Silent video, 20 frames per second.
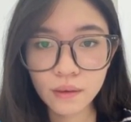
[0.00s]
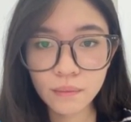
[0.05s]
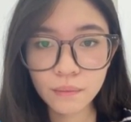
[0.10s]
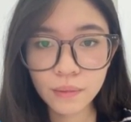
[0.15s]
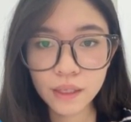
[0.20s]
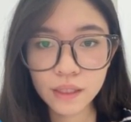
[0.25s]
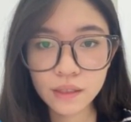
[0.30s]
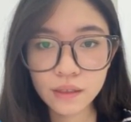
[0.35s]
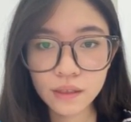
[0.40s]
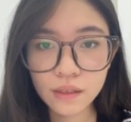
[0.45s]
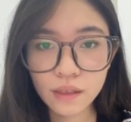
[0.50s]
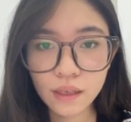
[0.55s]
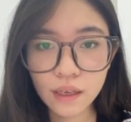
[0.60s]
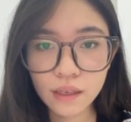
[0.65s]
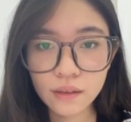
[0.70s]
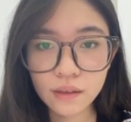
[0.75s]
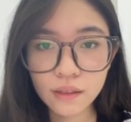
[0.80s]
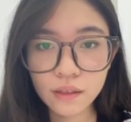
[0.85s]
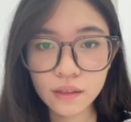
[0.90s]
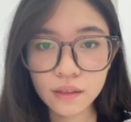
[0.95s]
Based
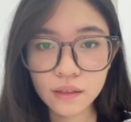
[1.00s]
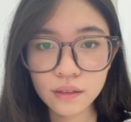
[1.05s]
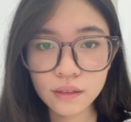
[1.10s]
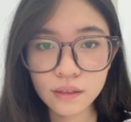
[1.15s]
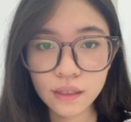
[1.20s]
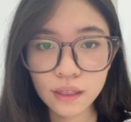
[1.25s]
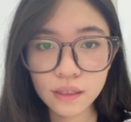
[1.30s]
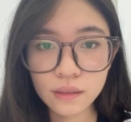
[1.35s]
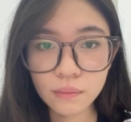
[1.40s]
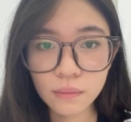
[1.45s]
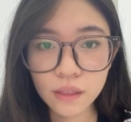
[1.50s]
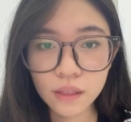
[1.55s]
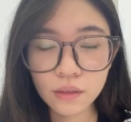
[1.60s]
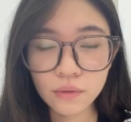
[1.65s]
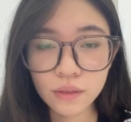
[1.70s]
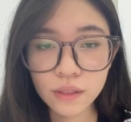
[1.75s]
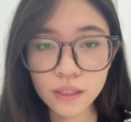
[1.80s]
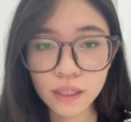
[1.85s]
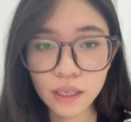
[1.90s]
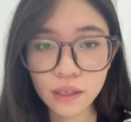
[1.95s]
on the assessment
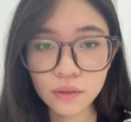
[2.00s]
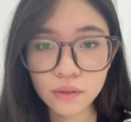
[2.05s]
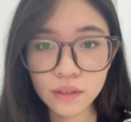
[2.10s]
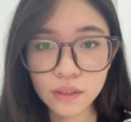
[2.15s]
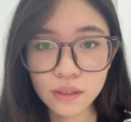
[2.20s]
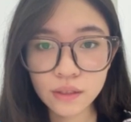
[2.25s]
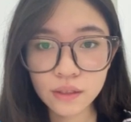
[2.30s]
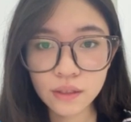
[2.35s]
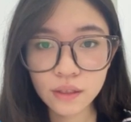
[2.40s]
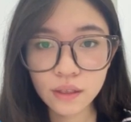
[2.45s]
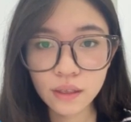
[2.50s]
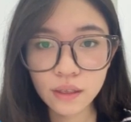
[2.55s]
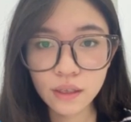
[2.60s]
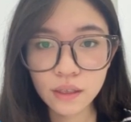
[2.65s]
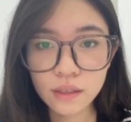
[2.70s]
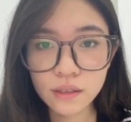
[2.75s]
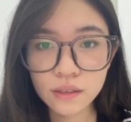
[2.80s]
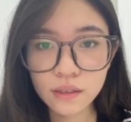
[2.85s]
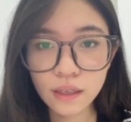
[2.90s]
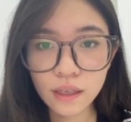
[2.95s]
results,
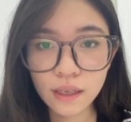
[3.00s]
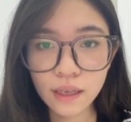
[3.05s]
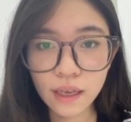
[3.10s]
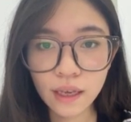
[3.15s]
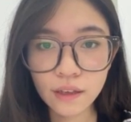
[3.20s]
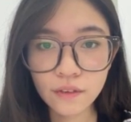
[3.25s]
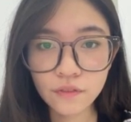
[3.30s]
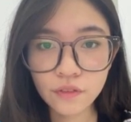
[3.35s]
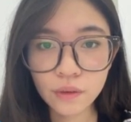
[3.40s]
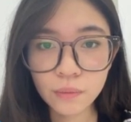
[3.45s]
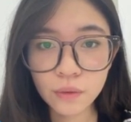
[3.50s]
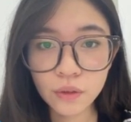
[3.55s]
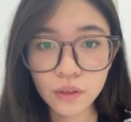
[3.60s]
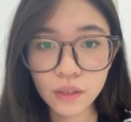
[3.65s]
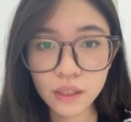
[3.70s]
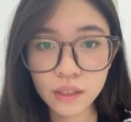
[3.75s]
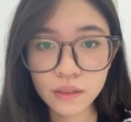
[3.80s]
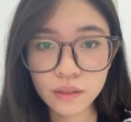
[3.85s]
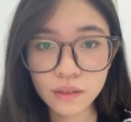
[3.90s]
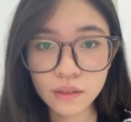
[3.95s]
they can
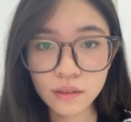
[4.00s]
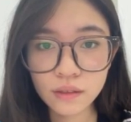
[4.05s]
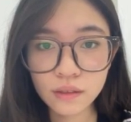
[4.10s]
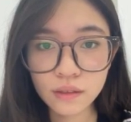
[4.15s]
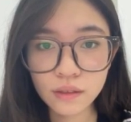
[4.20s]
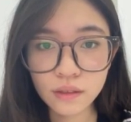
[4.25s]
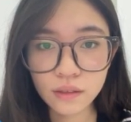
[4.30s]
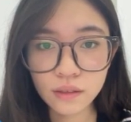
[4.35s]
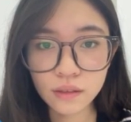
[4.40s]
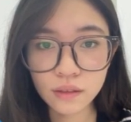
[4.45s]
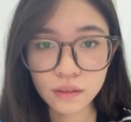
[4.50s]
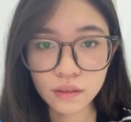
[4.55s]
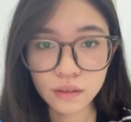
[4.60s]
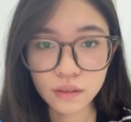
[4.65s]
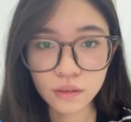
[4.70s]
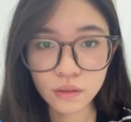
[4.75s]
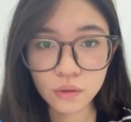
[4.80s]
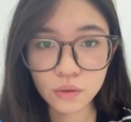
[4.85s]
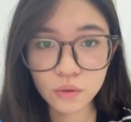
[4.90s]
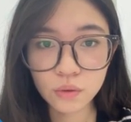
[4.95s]
formulate
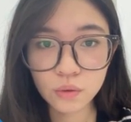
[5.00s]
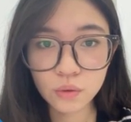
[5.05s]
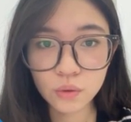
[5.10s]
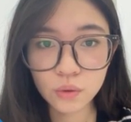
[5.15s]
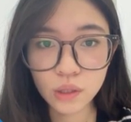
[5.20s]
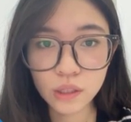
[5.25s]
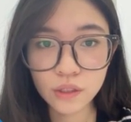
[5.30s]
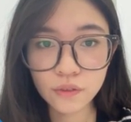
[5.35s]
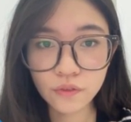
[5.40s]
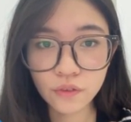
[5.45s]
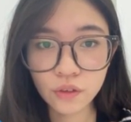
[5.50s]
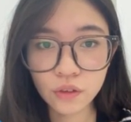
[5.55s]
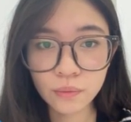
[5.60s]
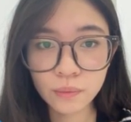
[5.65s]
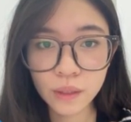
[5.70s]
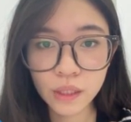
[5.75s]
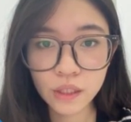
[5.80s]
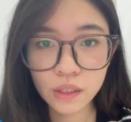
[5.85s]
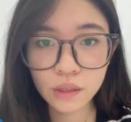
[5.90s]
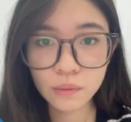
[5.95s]
a
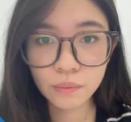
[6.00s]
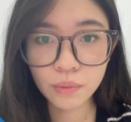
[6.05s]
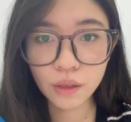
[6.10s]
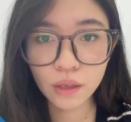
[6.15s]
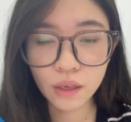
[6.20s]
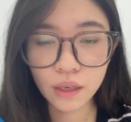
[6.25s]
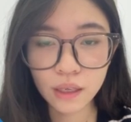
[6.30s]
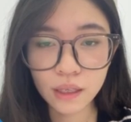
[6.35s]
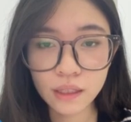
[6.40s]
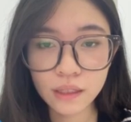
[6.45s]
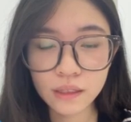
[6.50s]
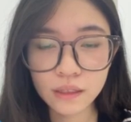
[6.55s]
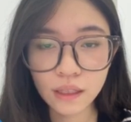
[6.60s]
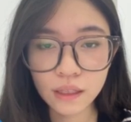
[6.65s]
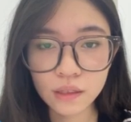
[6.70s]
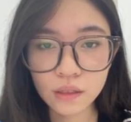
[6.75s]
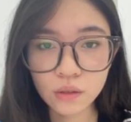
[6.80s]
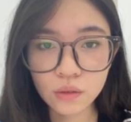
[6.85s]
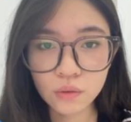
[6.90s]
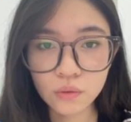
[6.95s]
transformation plan
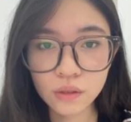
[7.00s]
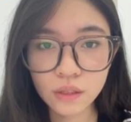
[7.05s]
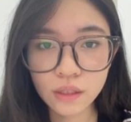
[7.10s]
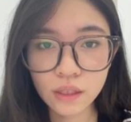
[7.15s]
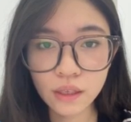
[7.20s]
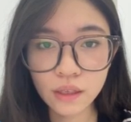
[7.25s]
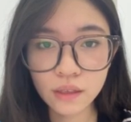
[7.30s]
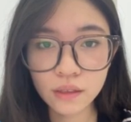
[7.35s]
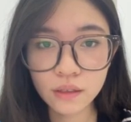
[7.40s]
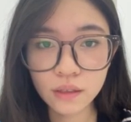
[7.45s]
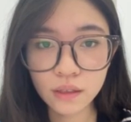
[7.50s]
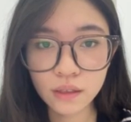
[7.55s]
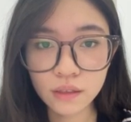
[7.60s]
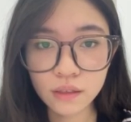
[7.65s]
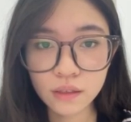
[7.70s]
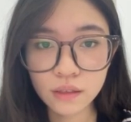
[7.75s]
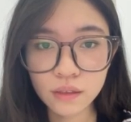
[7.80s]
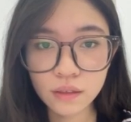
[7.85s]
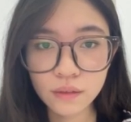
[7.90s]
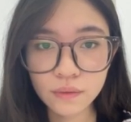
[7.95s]
that suits their
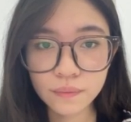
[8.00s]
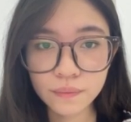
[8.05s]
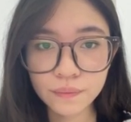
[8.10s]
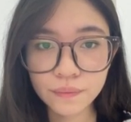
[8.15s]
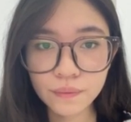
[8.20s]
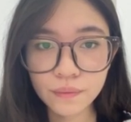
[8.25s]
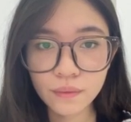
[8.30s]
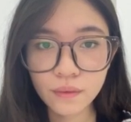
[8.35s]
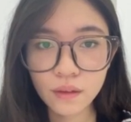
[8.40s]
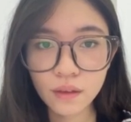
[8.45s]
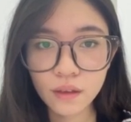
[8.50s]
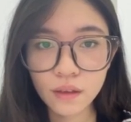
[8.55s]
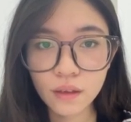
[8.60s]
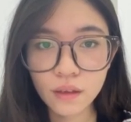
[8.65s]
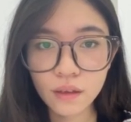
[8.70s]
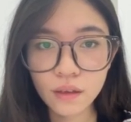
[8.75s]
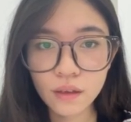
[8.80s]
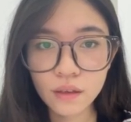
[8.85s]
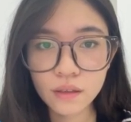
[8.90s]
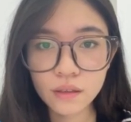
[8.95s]
needs.
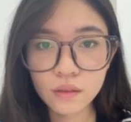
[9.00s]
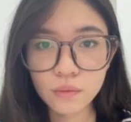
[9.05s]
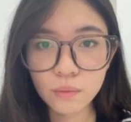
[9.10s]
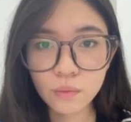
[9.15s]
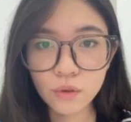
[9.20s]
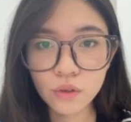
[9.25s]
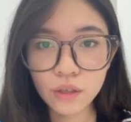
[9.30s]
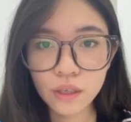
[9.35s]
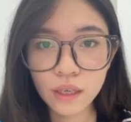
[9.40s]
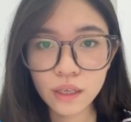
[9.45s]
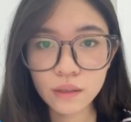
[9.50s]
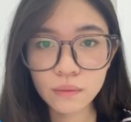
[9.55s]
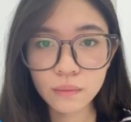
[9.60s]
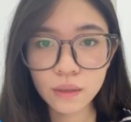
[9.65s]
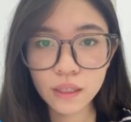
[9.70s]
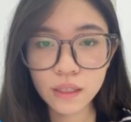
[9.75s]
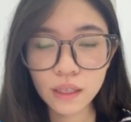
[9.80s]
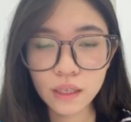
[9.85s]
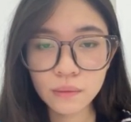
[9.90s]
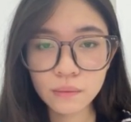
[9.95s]
Small and
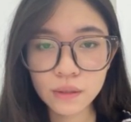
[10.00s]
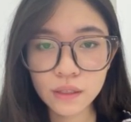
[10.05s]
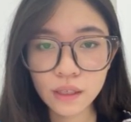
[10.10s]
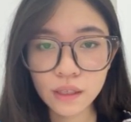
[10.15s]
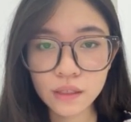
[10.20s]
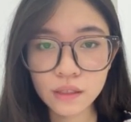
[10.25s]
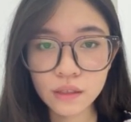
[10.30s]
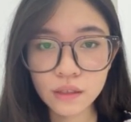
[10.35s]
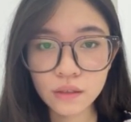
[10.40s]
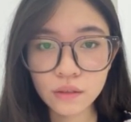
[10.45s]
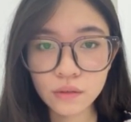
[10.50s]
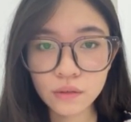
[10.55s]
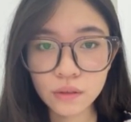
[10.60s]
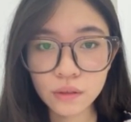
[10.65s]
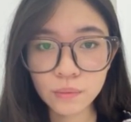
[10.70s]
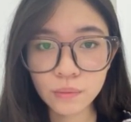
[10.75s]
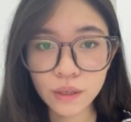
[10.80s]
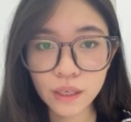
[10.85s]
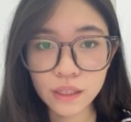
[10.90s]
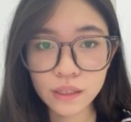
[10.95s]
medium-sized
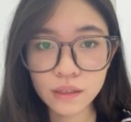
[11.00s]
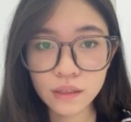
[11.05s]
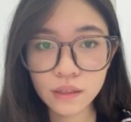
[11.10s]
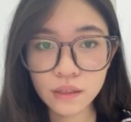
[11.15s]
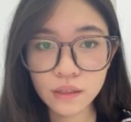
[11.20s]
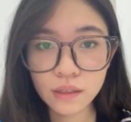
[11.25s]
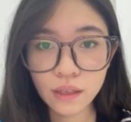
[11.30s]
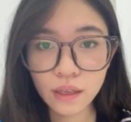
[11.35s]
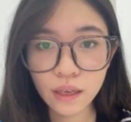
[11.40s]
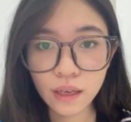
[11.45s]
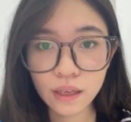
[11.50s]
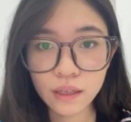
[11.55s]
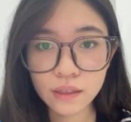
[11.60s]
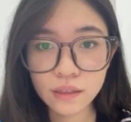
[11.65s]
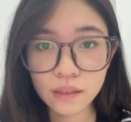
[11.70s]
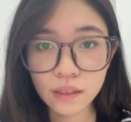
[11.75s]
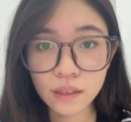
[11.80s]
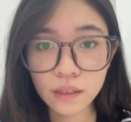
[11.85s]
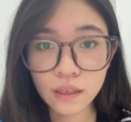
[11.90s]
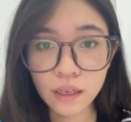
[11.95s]
enterprises can
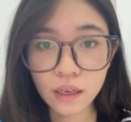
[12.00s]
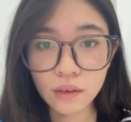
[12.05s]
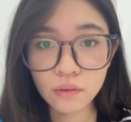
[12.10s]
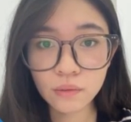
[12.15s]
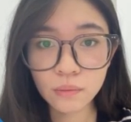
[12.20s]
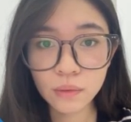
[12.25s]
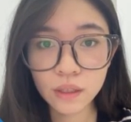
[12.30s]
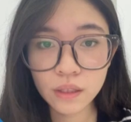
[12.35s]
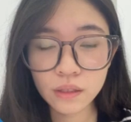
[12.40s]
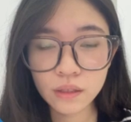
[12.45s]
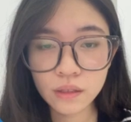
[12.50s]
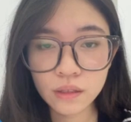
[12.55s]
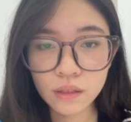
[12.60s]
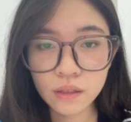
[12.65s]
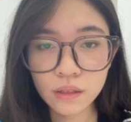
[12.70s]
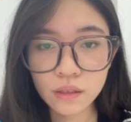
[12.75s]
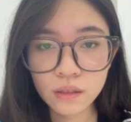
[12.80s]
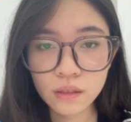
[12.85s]
seek government